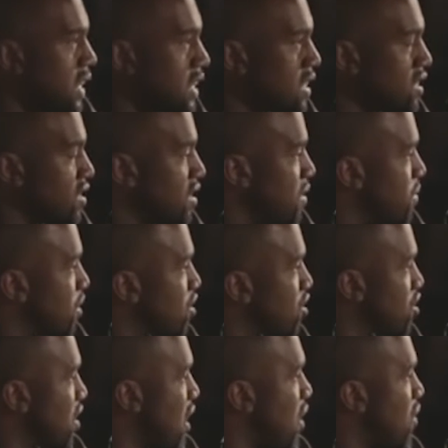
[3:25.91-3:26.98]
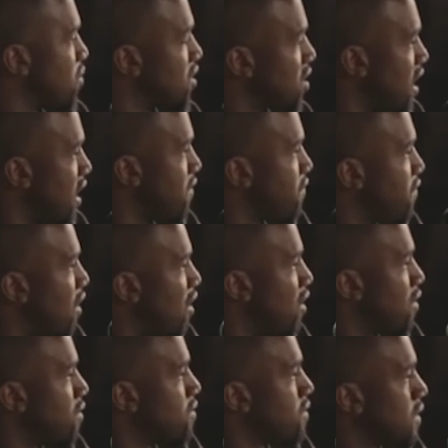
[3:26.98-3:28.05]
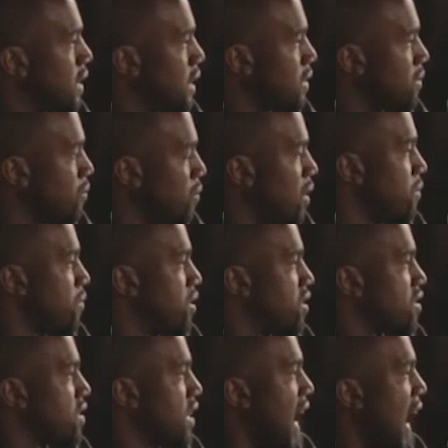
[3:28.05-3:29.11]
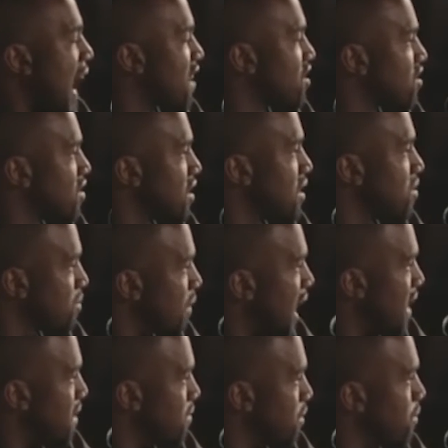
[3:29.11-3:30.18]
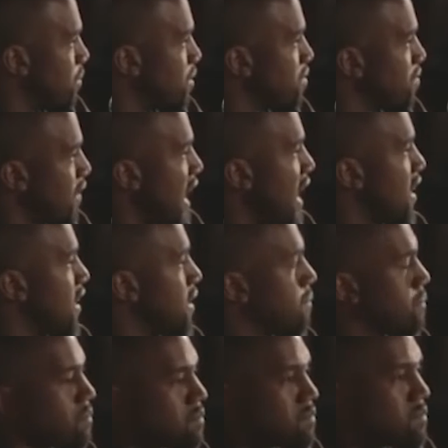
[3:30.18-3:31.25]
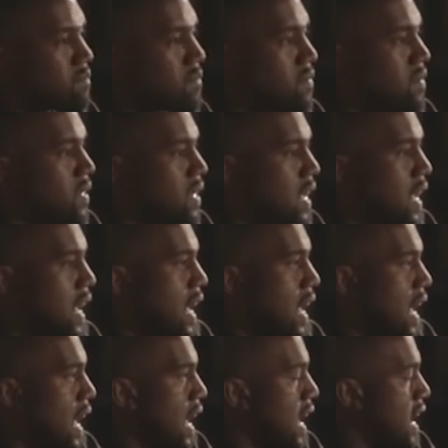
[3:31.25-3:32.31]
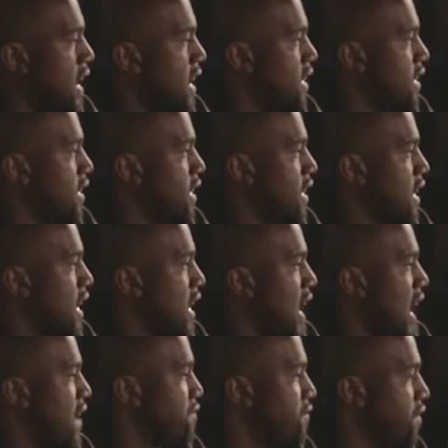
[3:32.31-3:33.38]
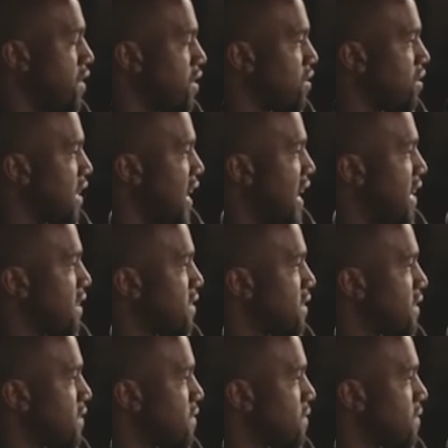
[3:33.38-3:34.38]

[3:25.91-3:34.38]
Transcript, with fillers: Because she was so tough on what was actually right, what was valid. And I feel that,